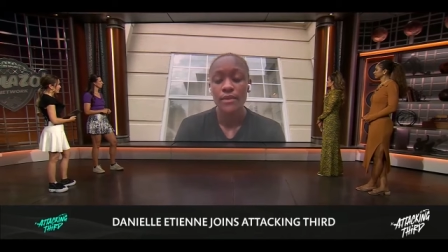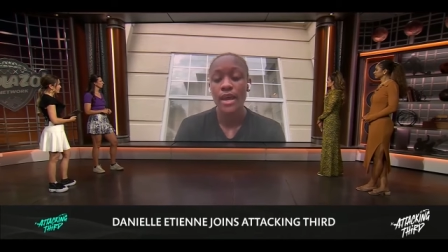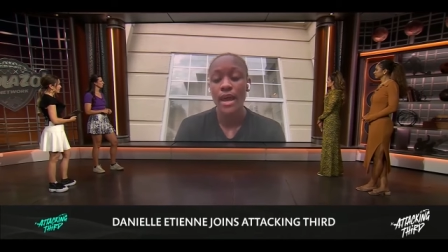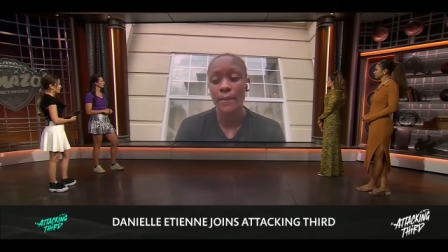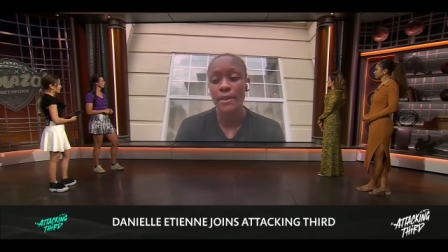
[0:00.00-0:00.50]

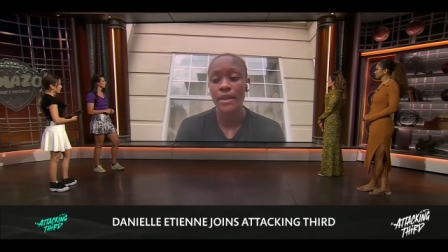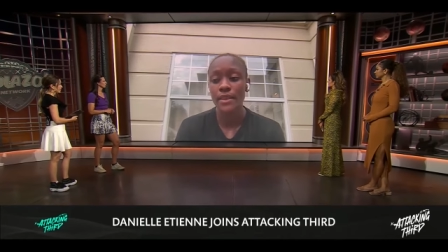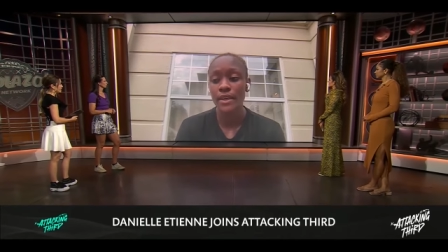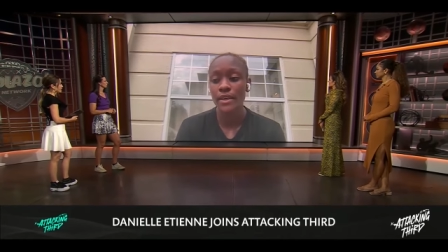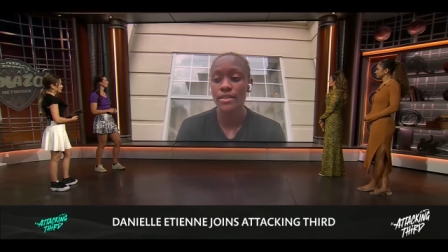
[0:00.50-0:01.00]
Yeah, I mean, I
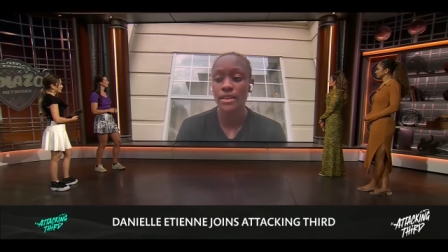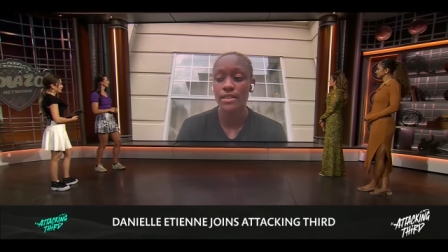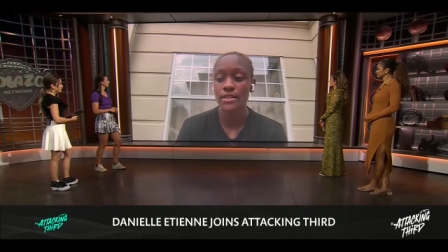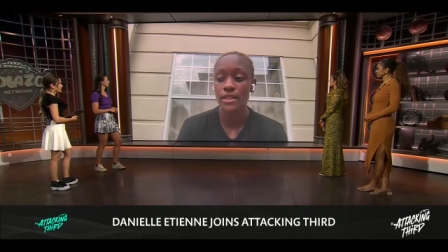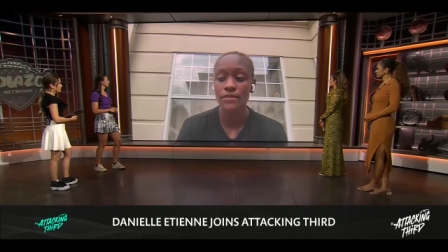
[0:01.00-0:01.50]
think it's
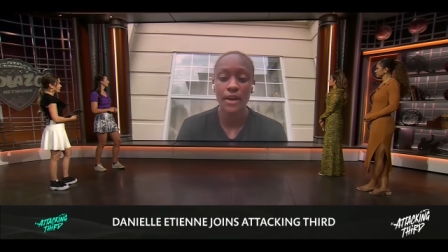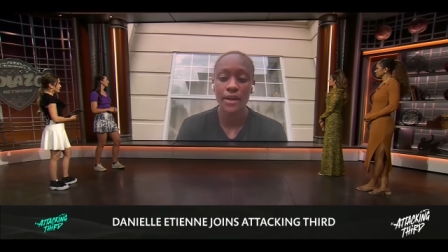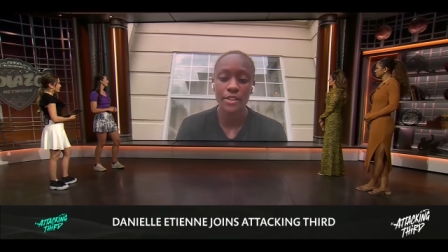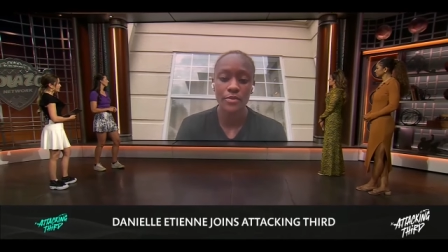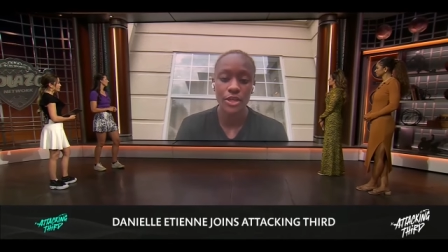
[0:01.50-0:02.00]
it's, it's very
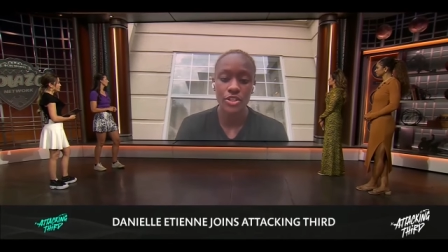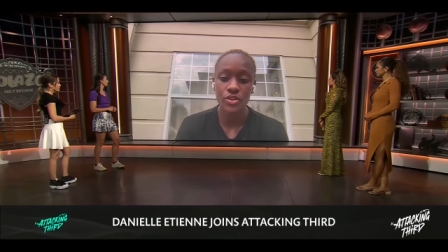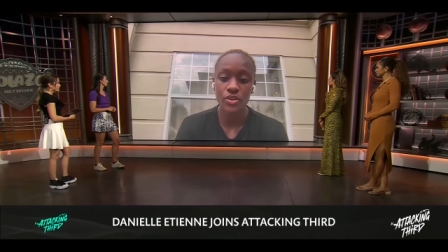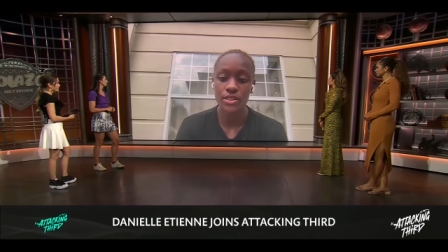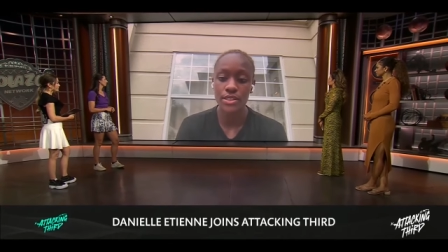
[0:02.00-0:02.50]

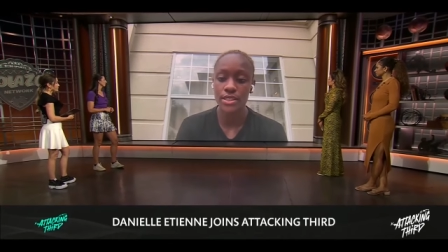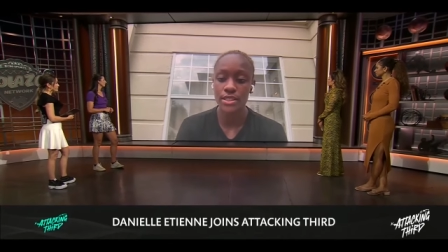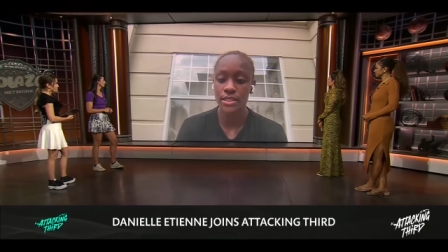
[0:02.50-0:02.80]
inspirational to see